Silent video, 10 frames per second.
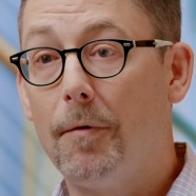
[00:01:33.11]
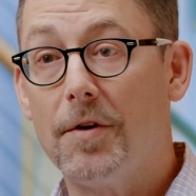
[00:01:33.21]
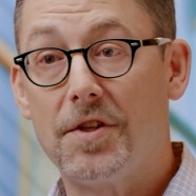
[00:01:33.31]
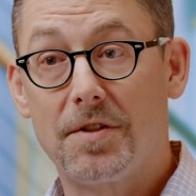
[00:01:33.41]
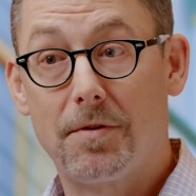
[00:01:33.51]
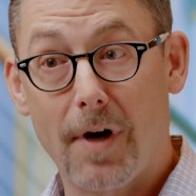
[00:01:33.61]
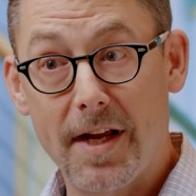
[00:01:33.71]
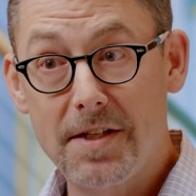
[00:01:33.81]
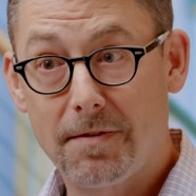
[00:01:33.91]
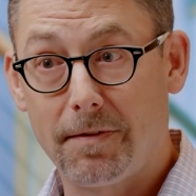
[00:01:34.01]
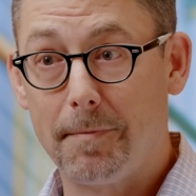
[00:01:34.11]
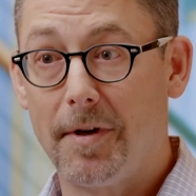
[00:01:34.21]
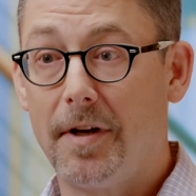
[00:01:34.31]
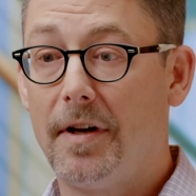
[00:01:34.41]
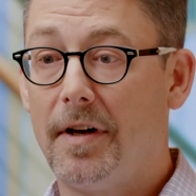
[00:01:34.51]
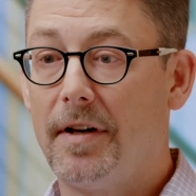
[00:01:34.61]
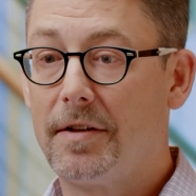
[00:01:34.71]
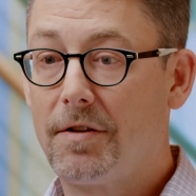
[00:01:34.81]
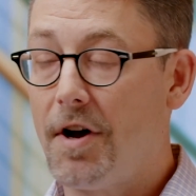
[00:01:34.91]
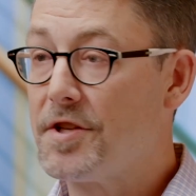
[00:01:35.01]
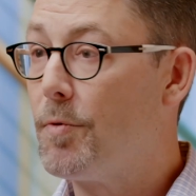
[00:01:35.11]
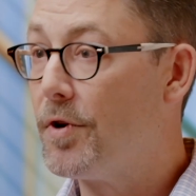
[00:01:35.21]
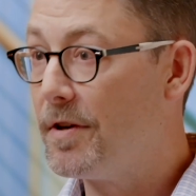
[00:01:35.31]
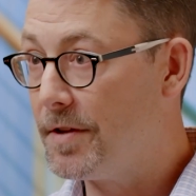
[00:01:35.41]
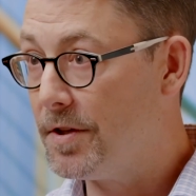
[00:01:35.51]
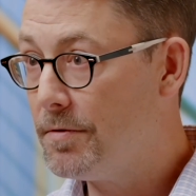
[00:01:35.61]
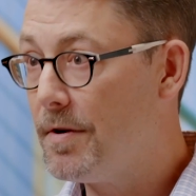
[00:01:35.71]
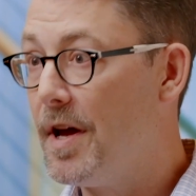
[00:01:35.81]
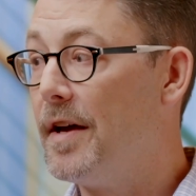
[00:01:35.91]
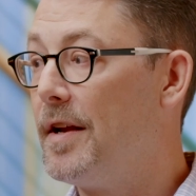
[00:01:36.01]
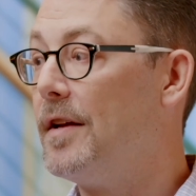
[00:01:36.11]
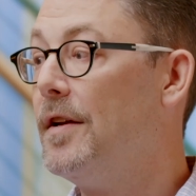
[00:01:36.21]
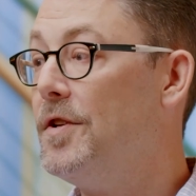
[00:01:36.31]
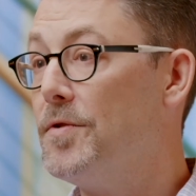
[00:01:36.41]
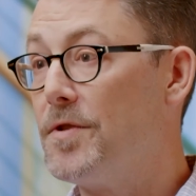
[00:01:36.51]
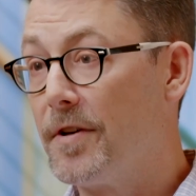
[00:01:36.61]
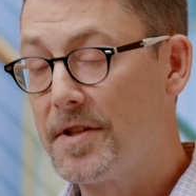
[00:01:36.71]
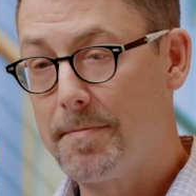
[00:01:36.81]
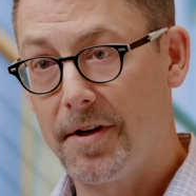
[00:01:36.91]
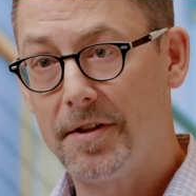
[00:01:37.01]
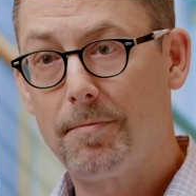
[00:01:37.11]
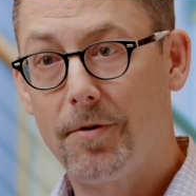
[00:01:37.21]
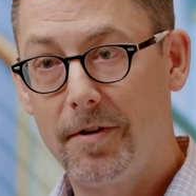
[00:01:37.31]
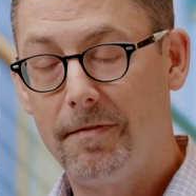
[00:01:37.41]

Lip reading: which is great from a cost point of view and a user experience point of